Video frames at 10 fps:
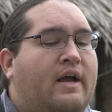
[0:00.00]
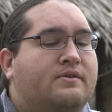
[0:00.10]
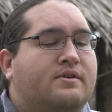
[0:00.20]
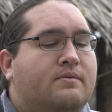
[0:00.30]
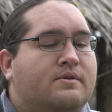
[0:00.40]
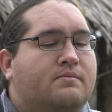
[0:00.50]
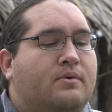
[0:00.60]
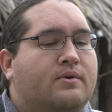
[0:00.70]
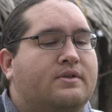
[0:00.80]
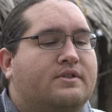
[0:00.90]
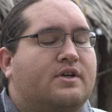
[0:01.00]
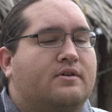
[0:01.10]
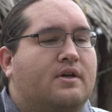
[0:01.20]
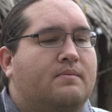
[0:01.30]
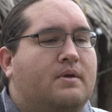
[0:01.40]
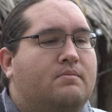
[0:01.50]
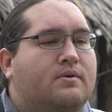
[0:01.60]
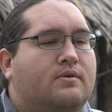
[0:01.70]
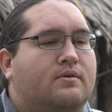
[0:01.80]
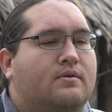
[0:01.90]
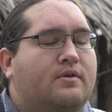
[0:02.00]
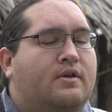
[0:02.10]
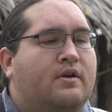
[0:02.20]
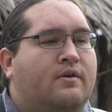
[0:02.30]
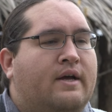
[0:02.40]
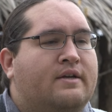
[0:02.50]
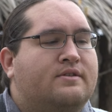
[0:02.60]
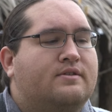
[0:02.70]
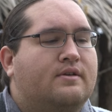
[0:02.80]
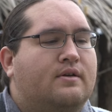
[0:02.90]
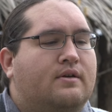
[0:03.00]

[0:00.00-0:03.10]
Housing was important to Choctaw people, you know, as,